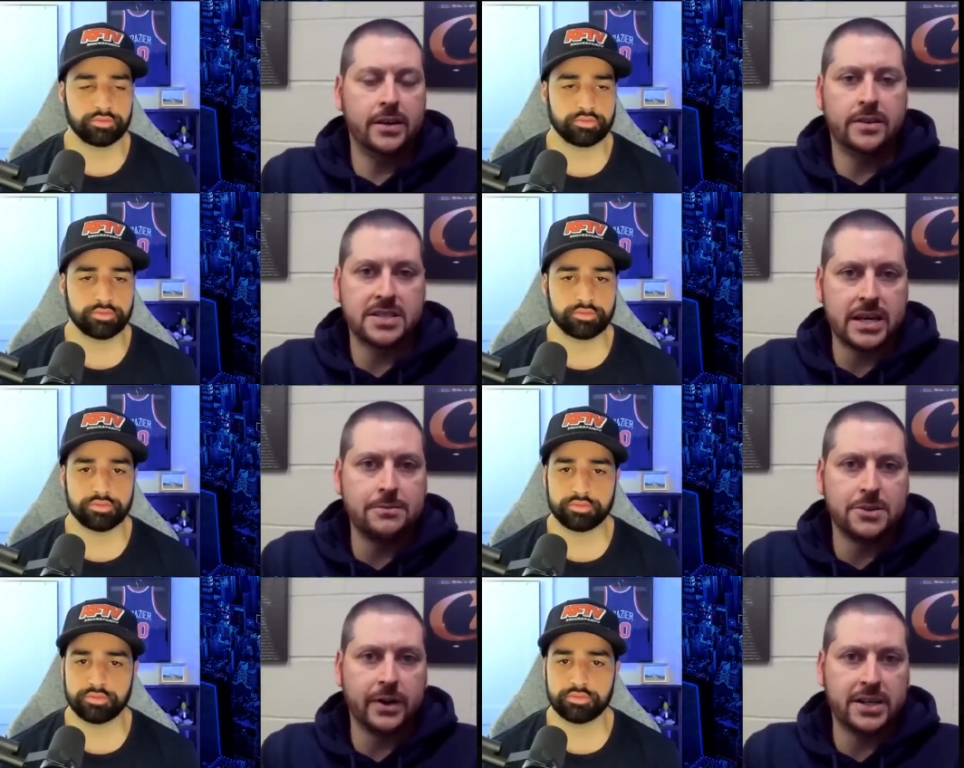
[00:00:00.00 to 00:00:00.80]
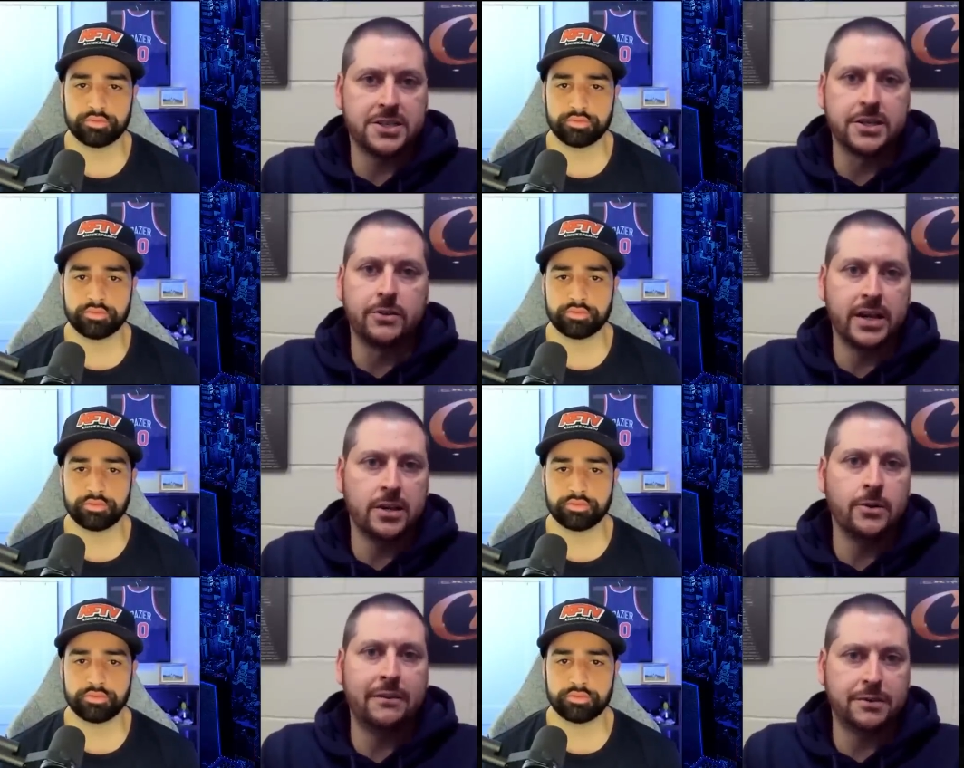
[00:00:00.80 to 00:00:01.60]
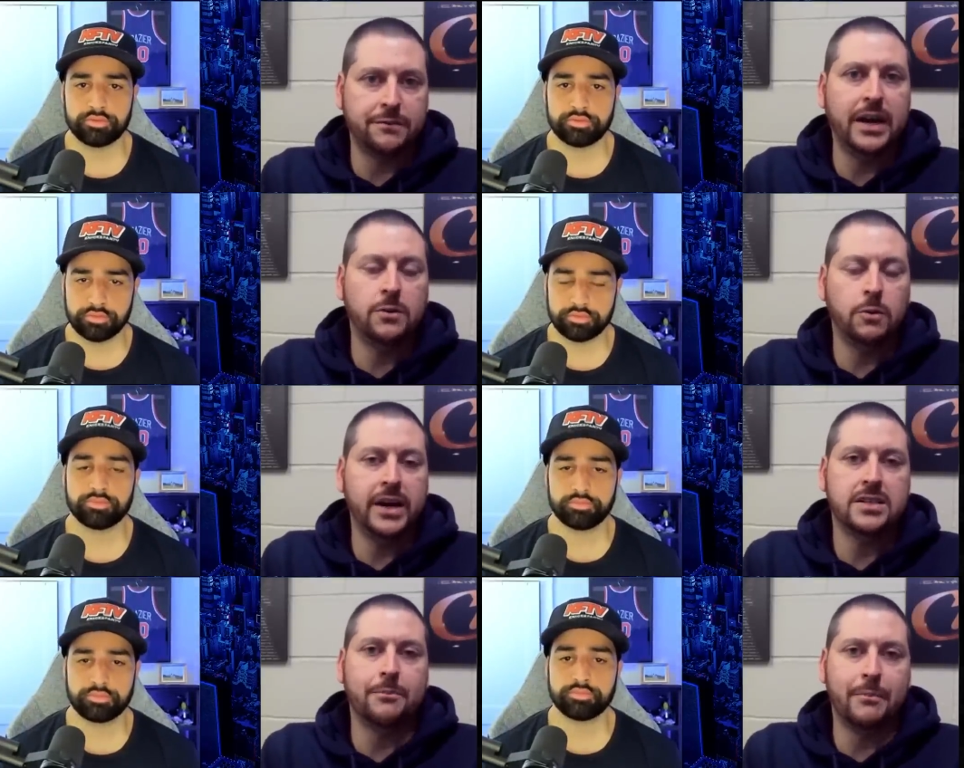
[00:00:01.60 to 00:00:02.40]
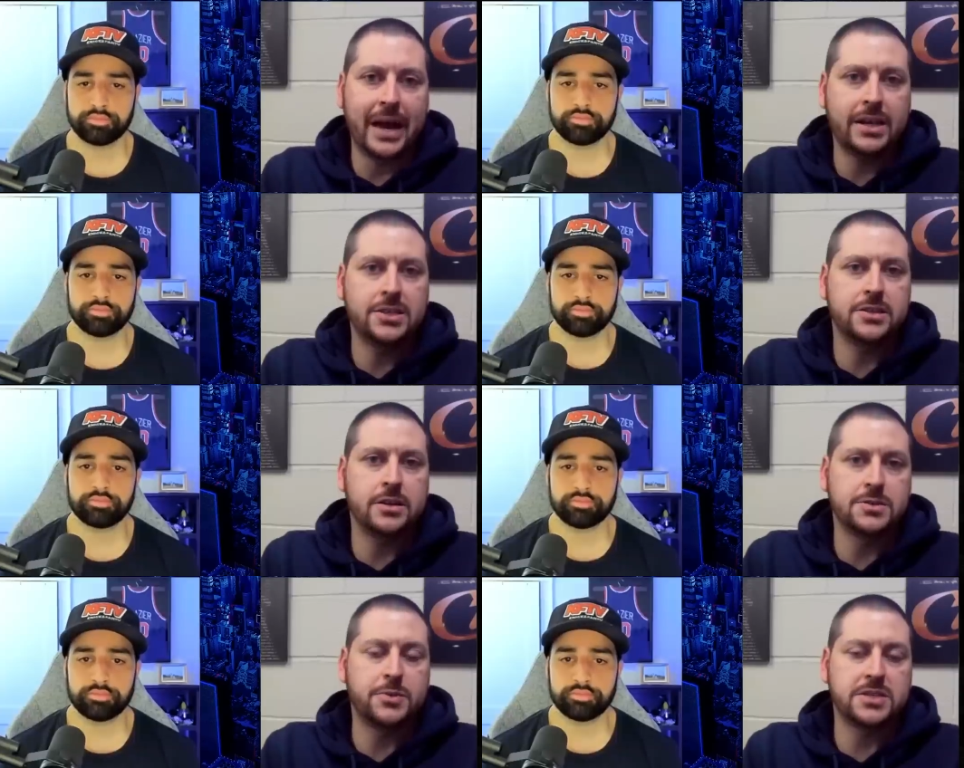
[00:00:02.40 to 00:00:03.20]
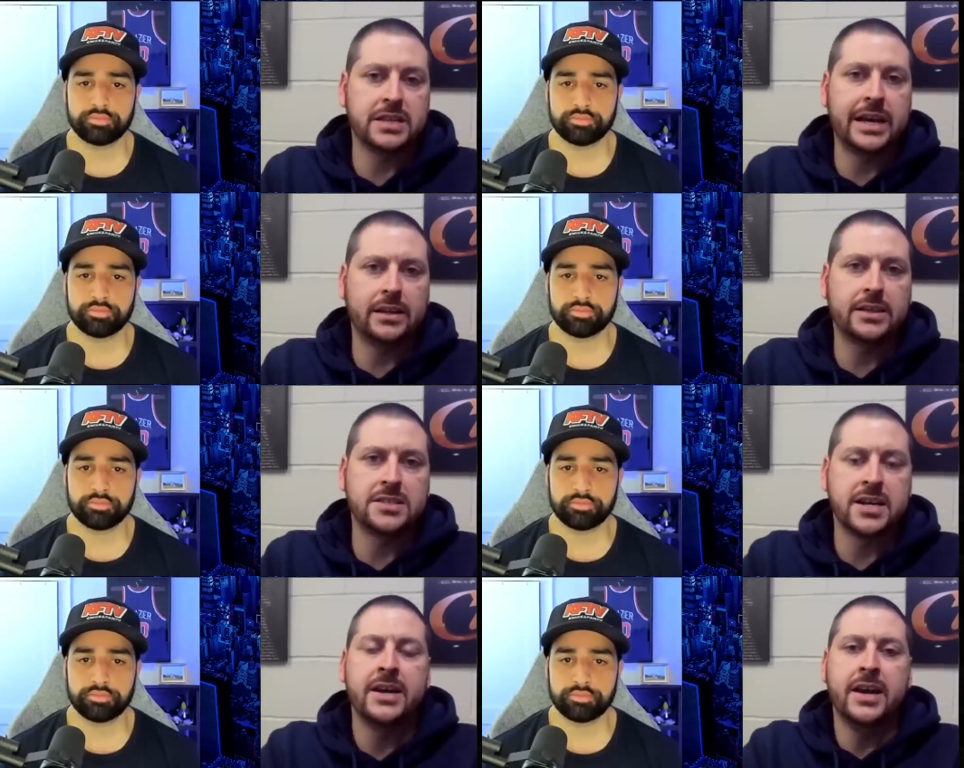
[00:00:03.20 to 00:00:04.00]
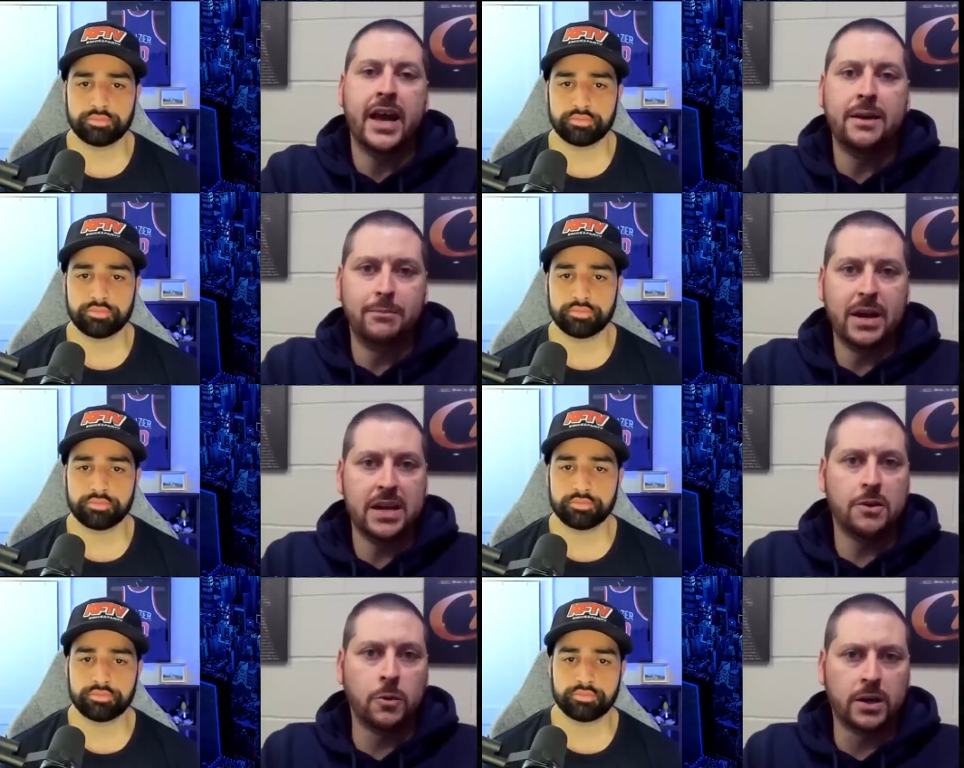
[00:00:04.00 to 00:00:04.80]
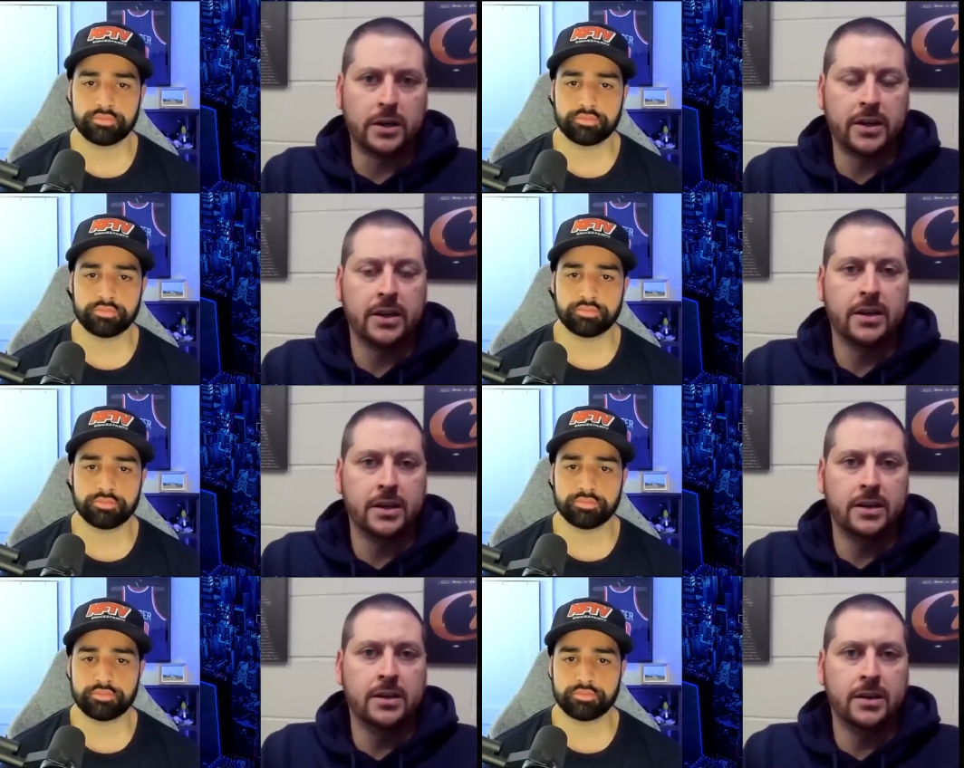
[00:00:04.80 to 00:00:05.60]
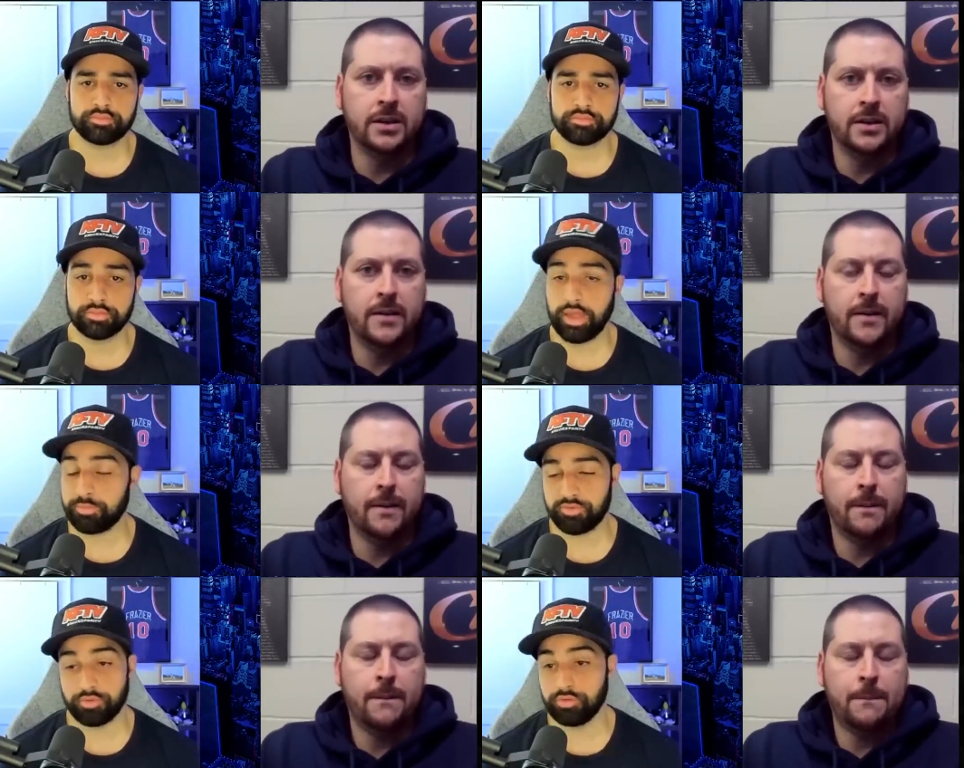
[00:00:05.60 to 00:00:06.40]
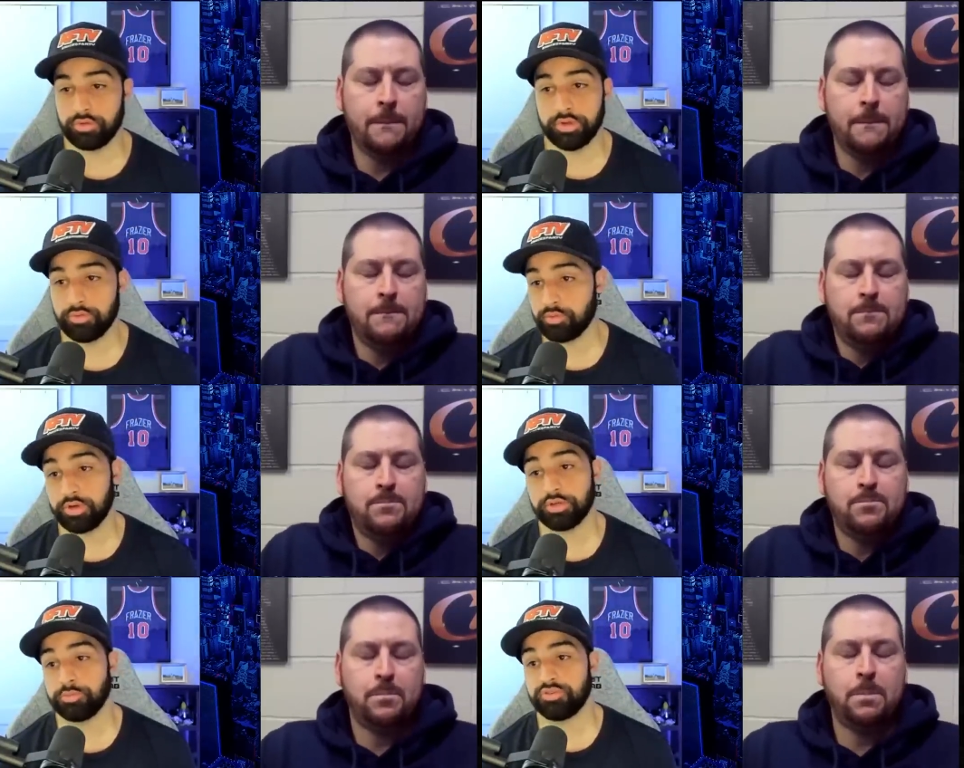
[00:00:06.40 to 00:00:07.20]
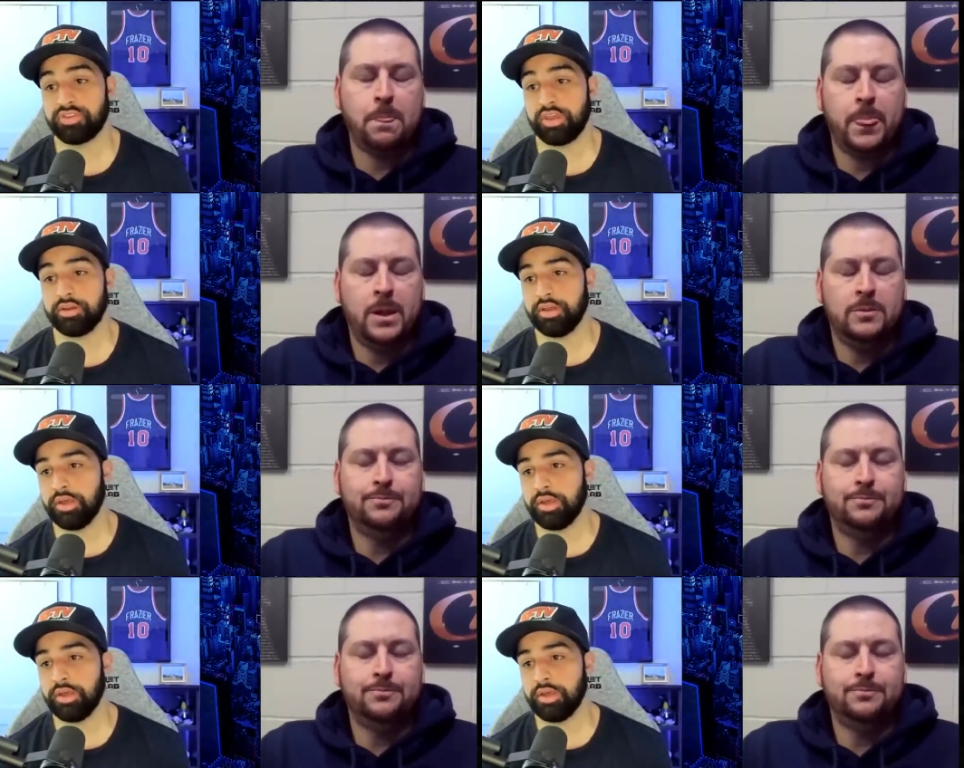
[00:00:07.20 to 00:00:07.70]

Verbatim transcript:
Speaker 1: in the same direction, right? You have to find a way to manage those personalities and make it work.
Speaker 2: Absolutely. one hundred percent.